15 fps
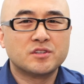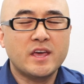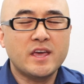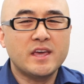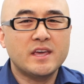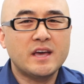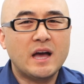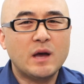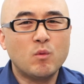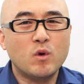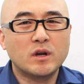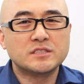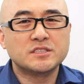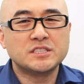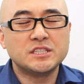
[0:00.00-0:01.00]
Today, I
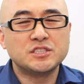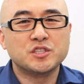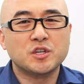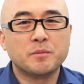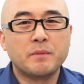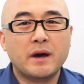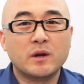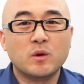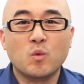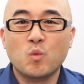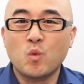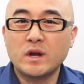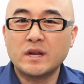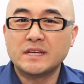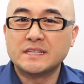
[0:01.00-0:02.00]
want to teach you about
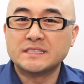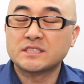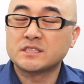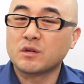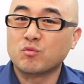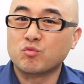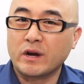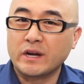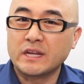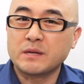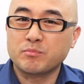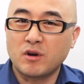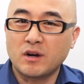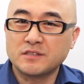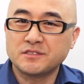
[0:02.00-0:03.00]
what is the
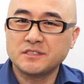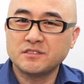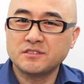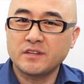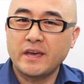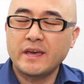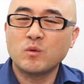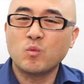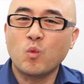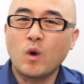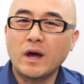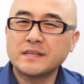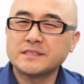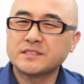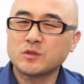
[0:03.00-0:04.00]
writing process and
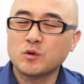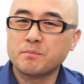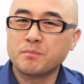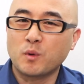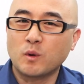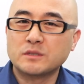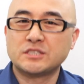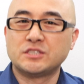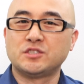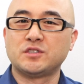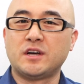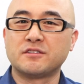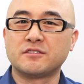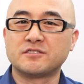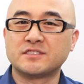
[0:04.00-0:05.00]
why it's so
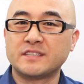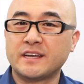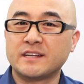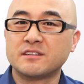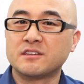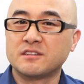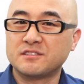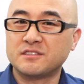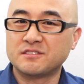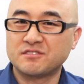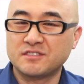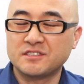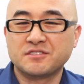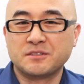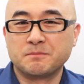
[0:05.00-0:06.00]
important to understand the
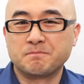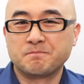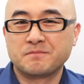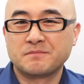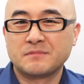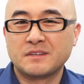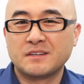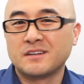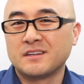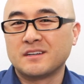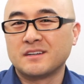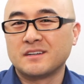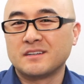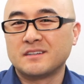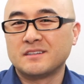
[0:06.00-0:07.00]
system.
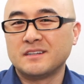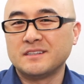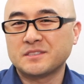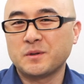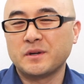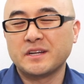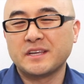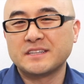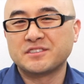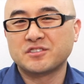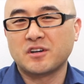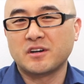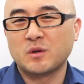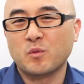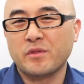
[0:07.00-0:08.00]
Let's go ahead and get
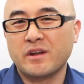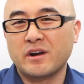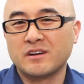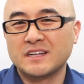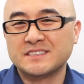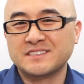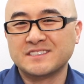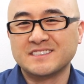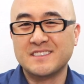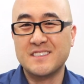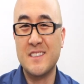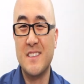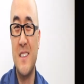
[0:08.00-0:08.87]
started with our lesson.